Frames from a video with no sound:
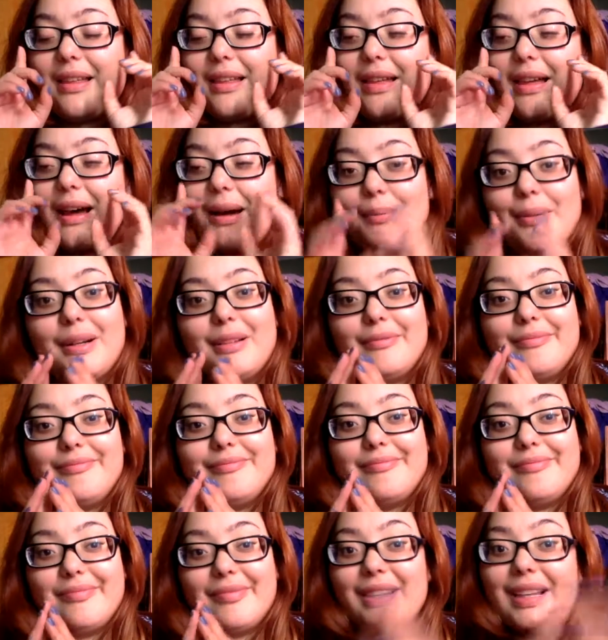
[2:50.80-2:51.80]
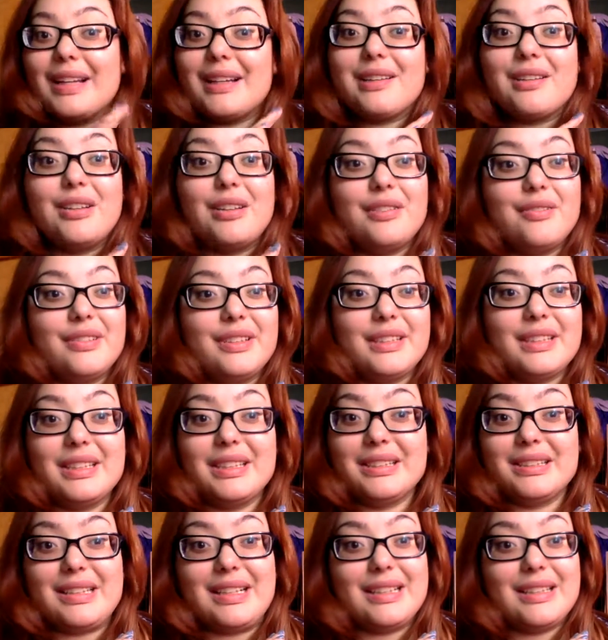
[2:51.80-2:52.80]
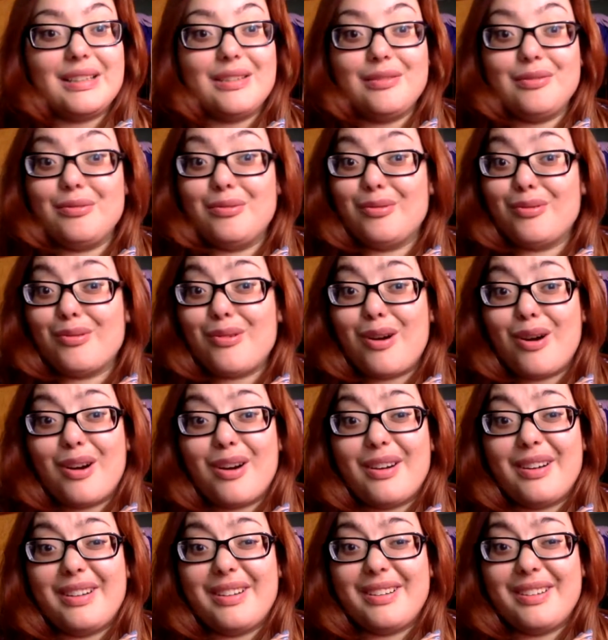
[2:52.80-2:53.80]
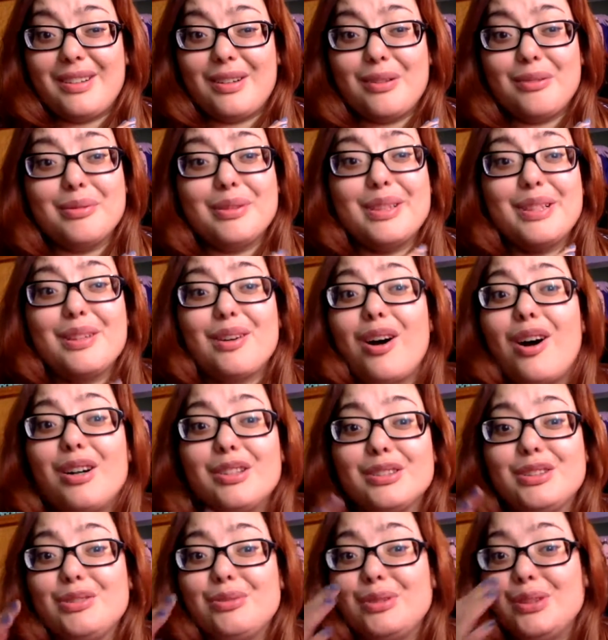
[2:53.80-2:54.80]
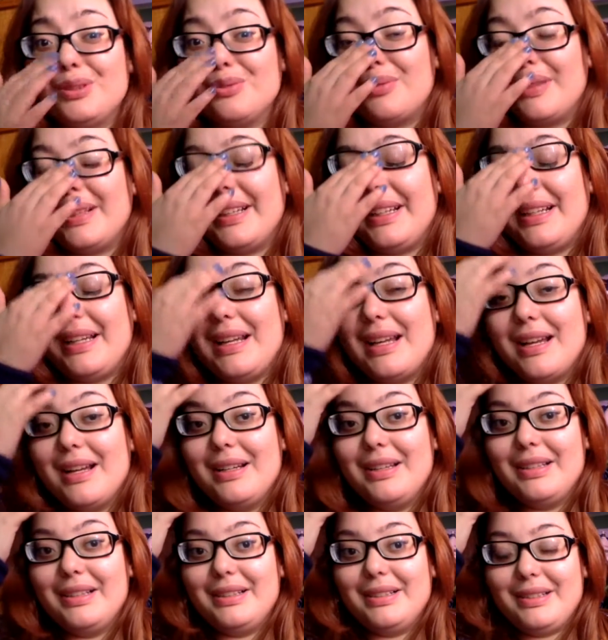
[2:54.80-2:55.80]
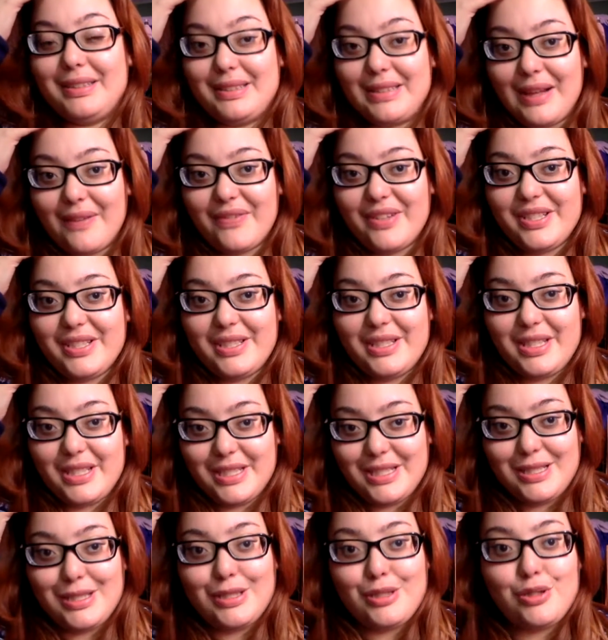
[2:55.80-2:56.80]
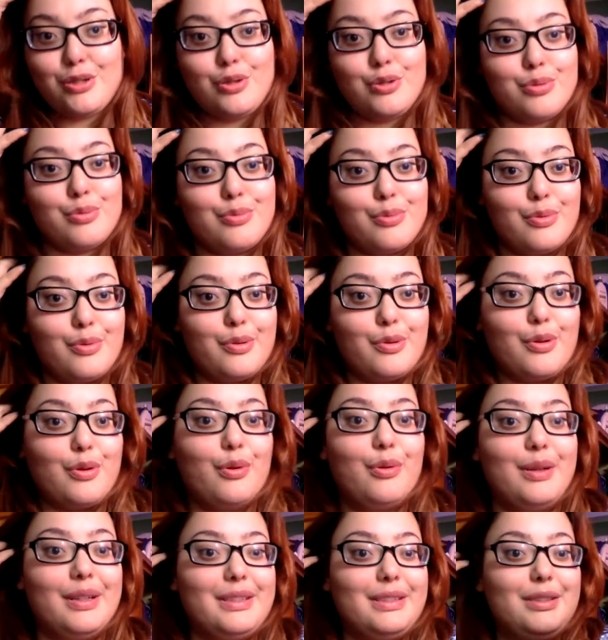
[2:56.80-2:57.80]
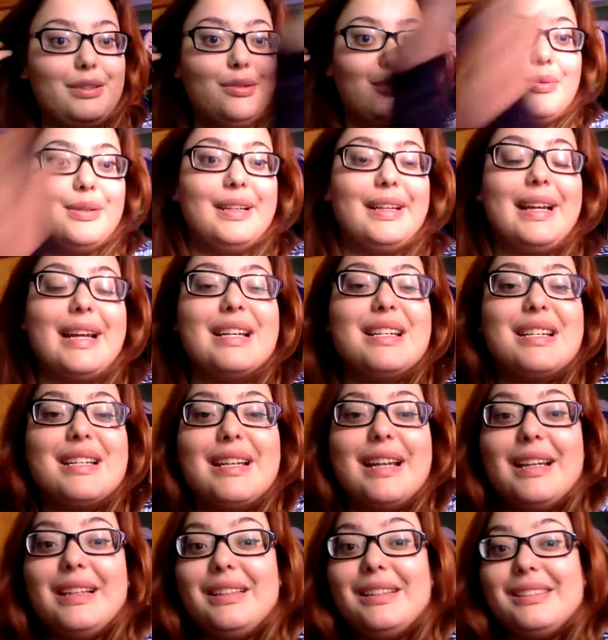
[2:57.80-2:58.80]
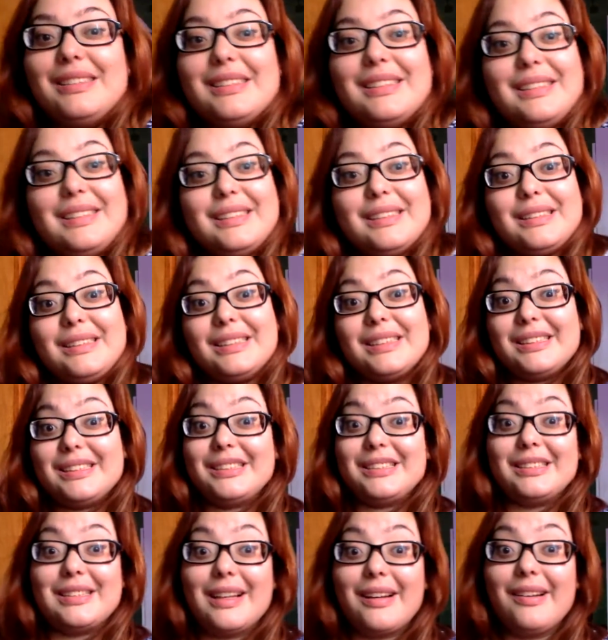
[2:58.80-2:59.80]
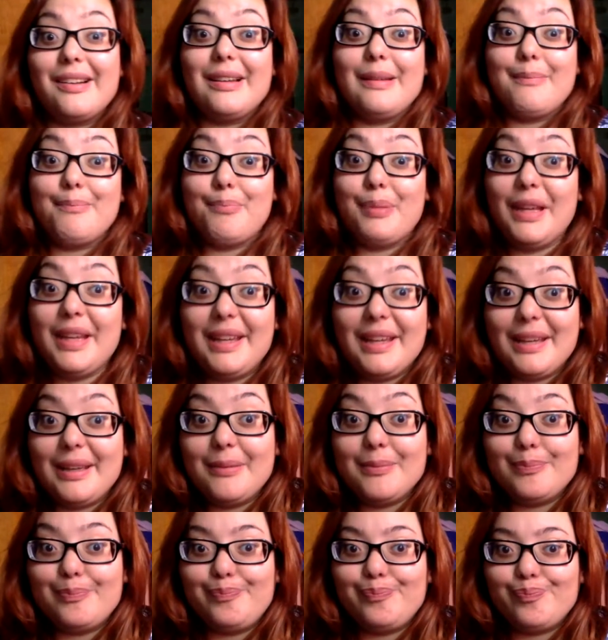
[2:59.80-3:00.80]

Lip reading: how about let go of the things that you are holding on to in 2017 to going to 2018. It doesn't need to necessarily be